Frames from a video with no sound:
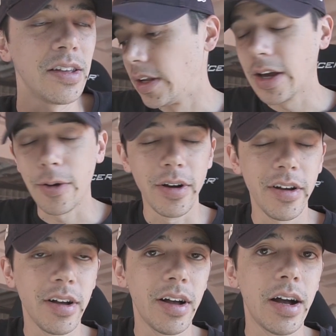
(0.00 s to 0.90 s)
Now,
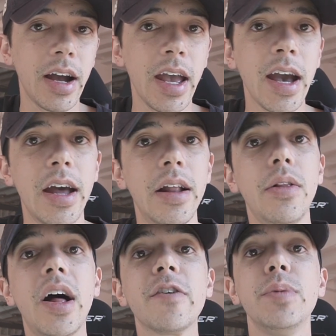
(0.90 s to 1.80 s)
I had a
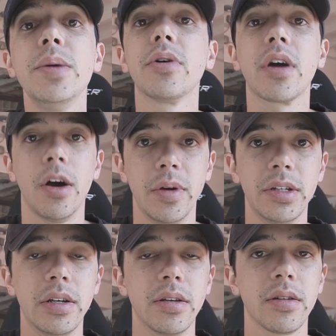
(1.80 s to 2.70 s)
lot of people
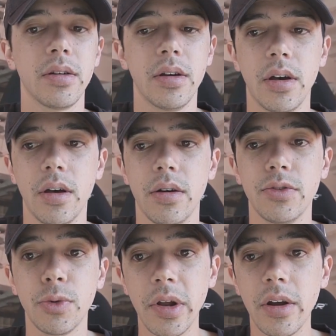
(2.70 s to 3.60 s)
commenting on
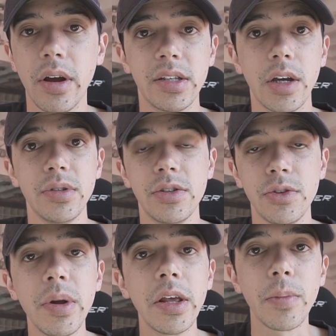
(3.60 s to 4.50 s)
Twitter as I was
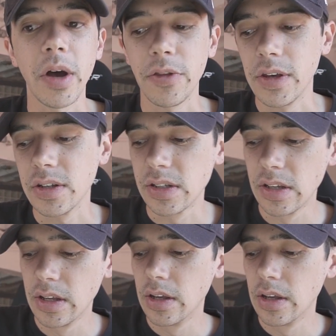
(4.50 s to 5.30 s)
tweeting about this